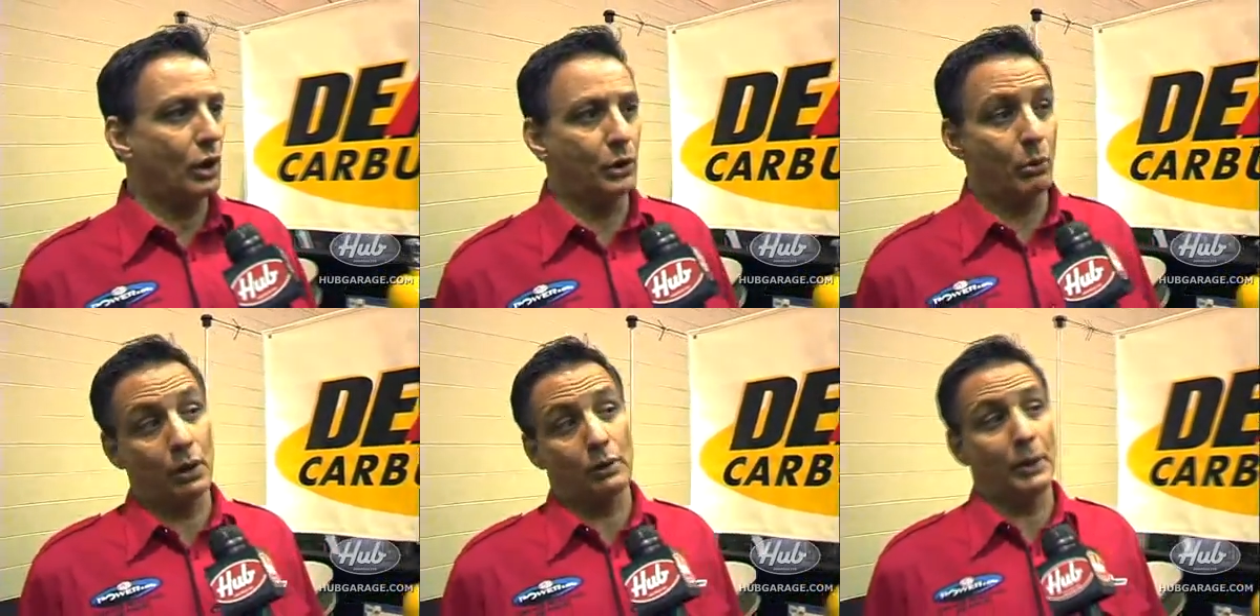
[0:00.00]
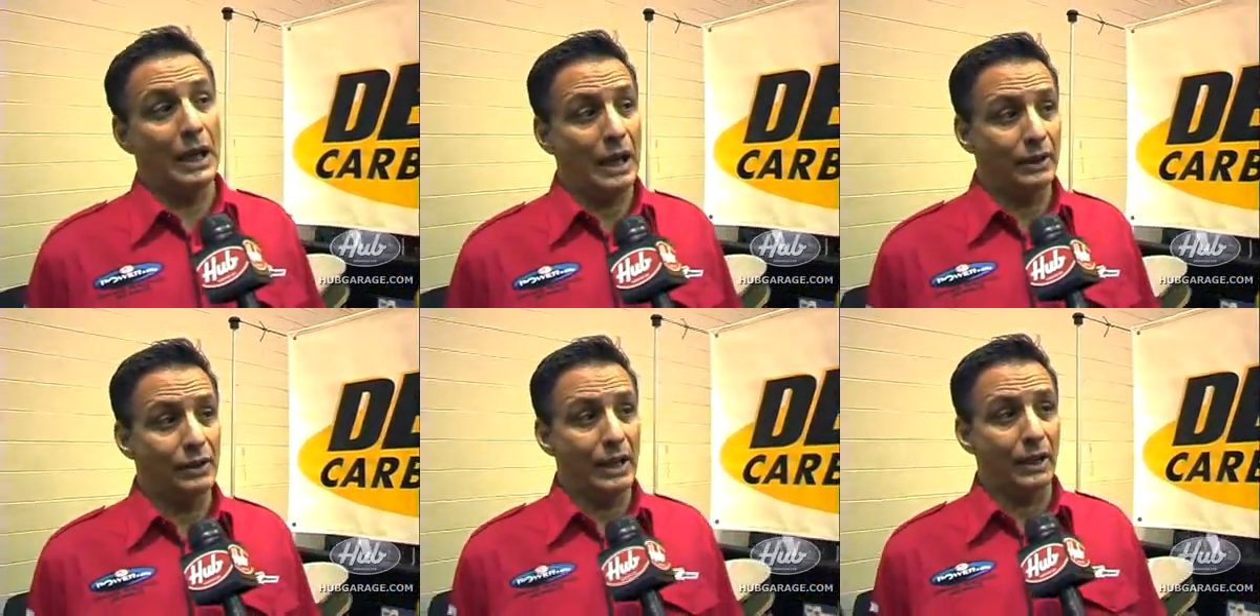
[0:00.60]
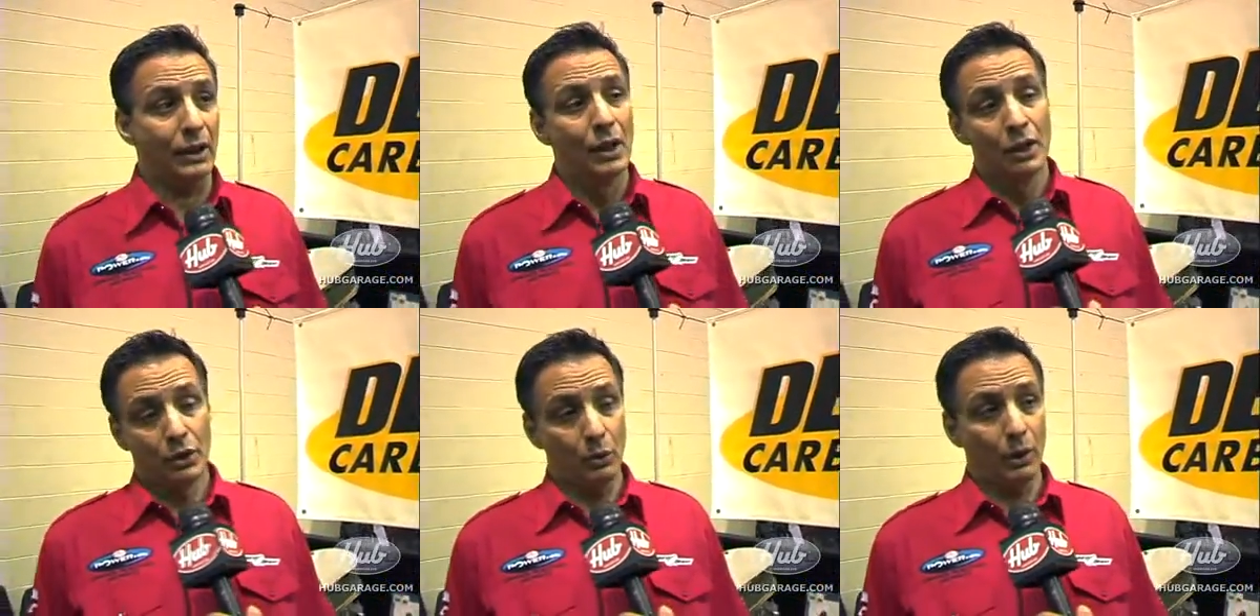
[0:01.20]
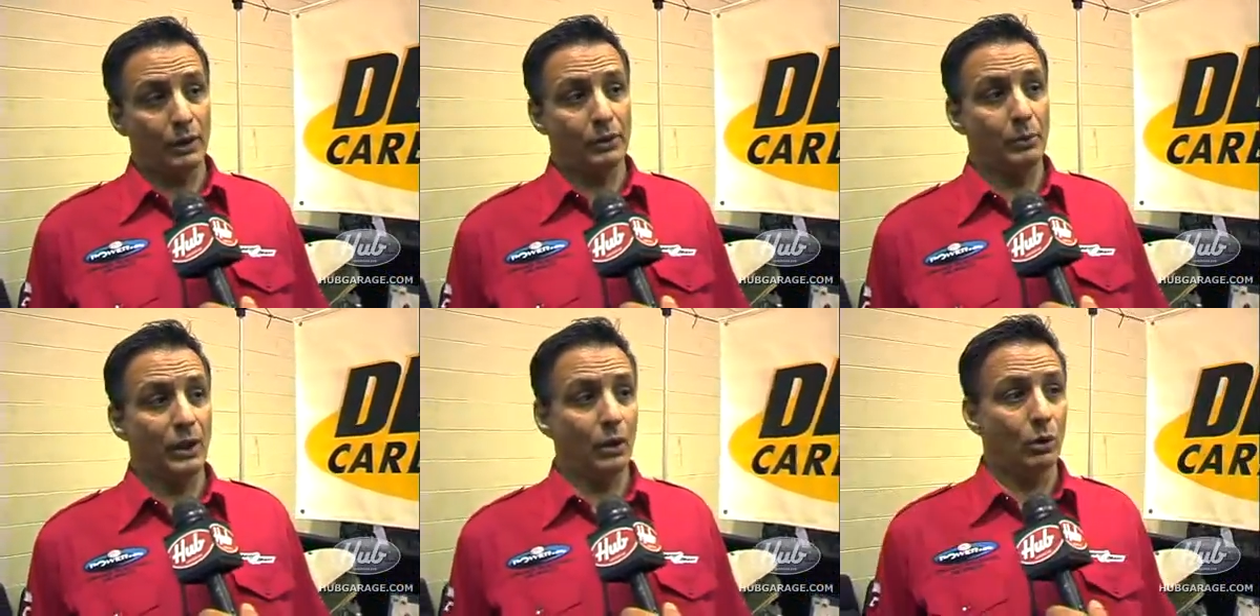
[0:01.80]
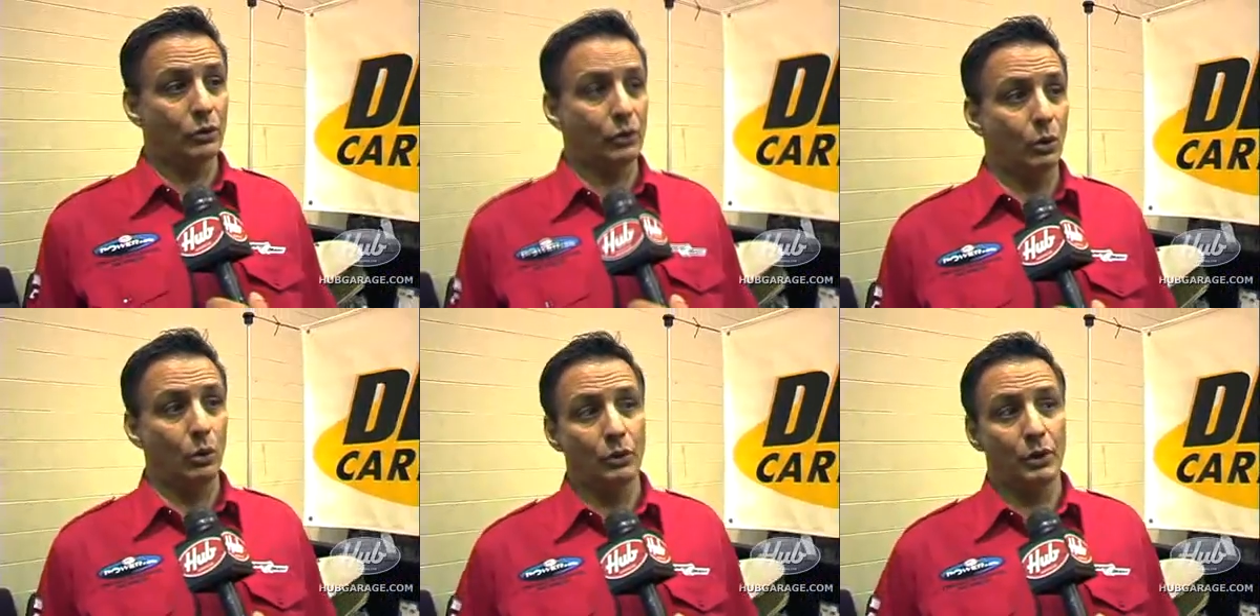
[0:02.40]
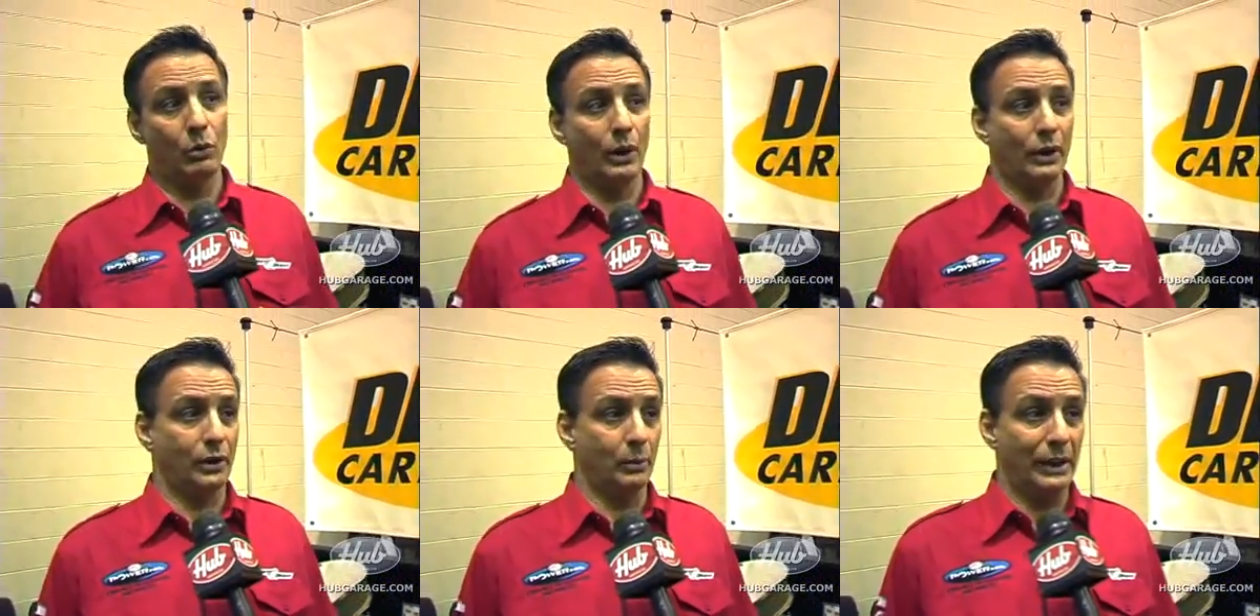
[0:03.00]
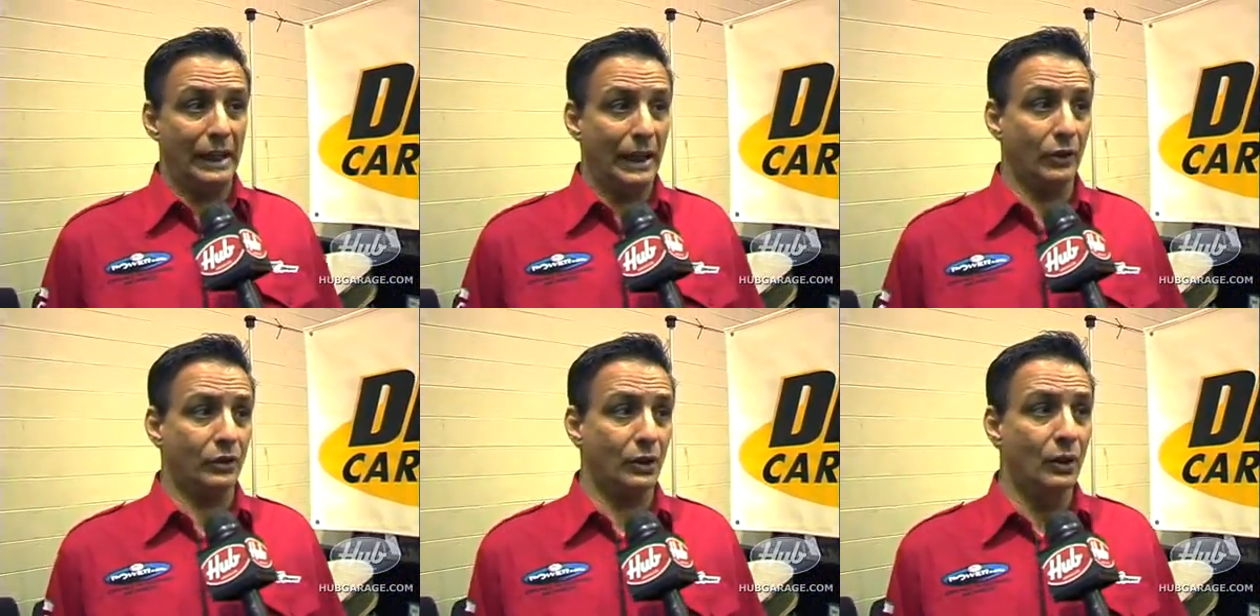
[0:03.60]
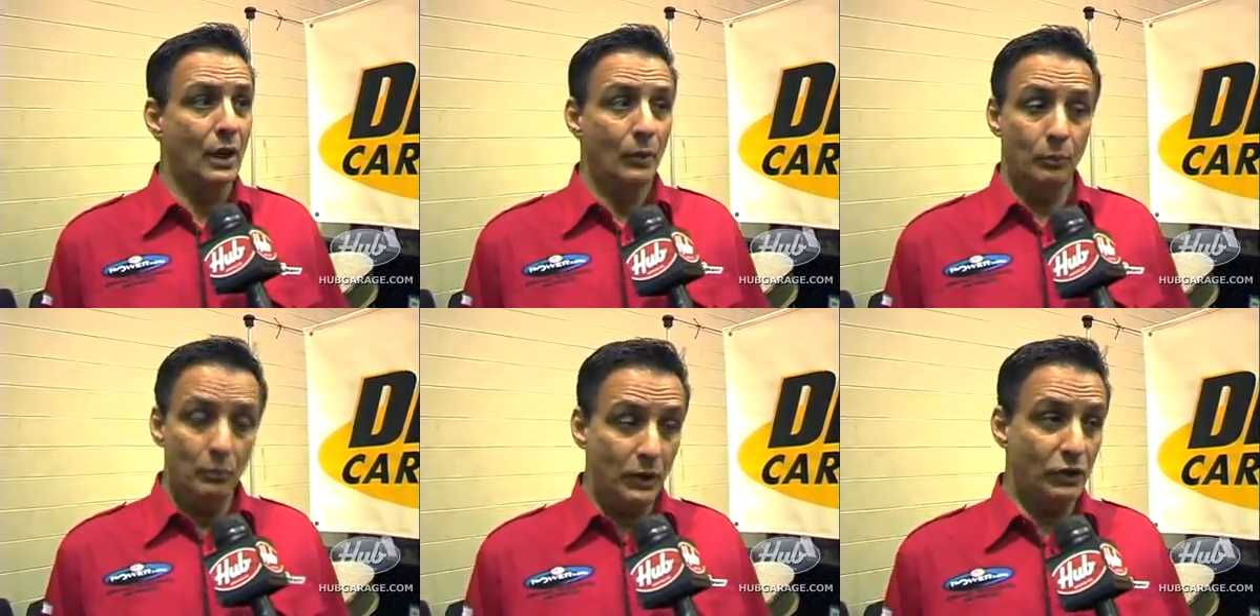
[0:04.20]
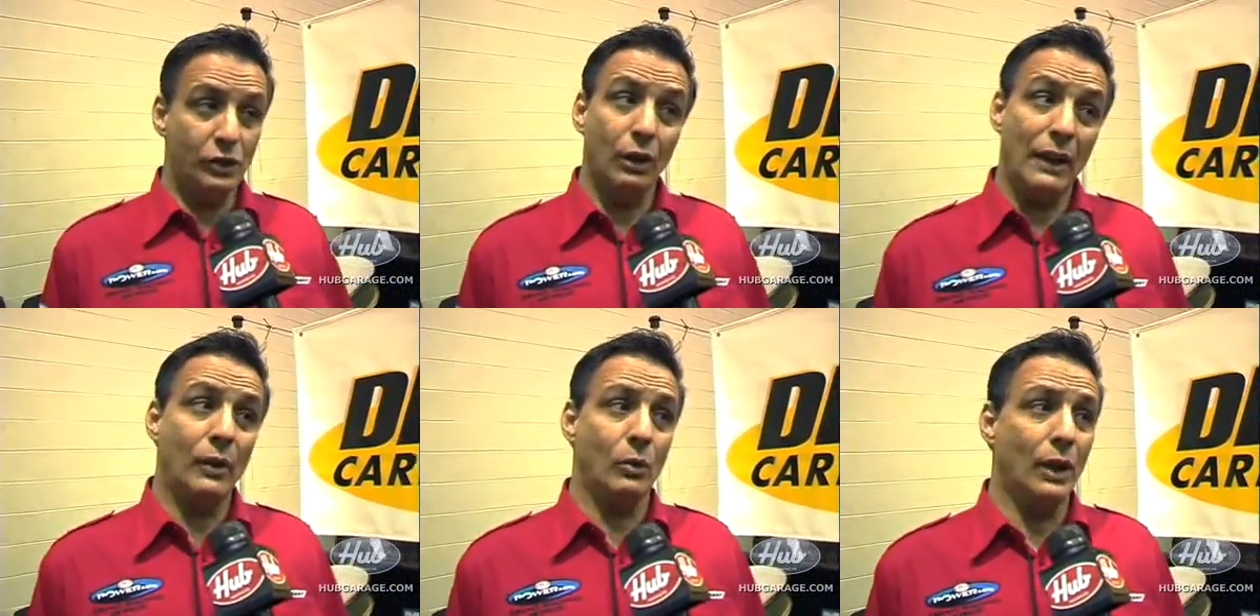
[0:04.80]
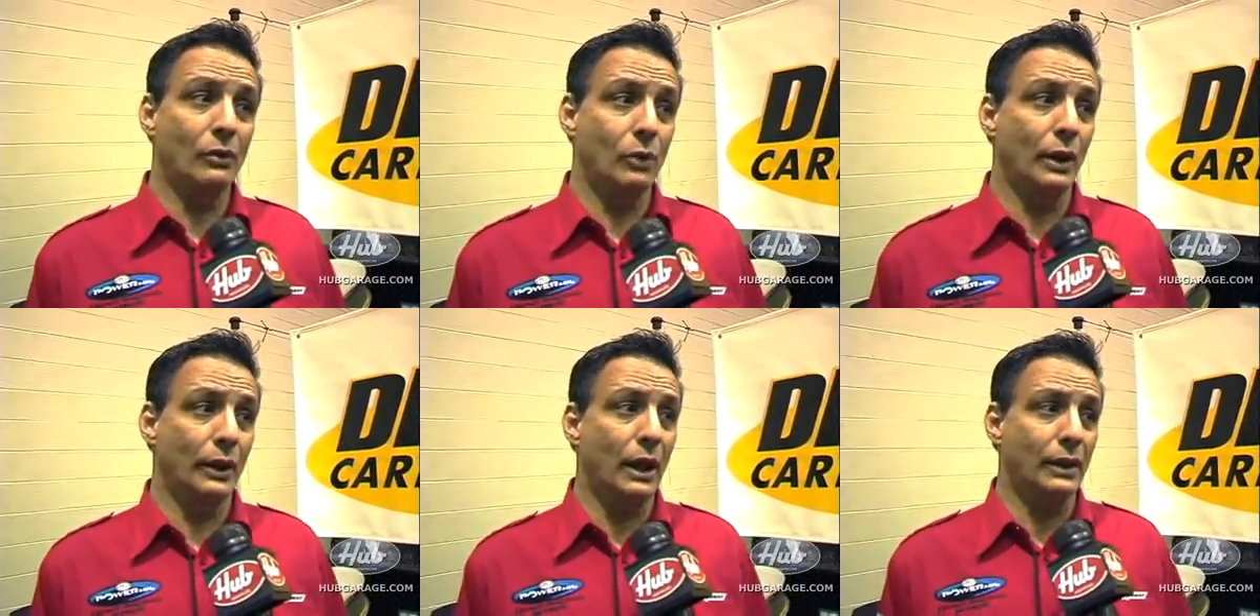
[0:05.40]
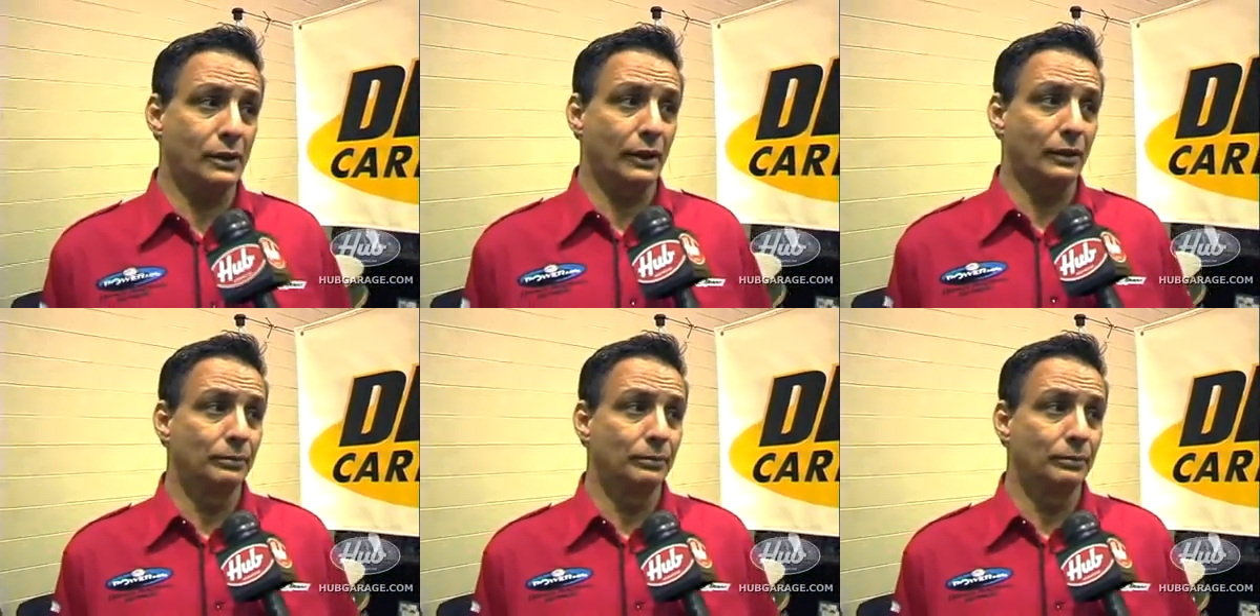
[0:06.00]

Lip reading: You want it to be high tech, you want it to be old school, you want it to be gasser, and still have it run really nicely.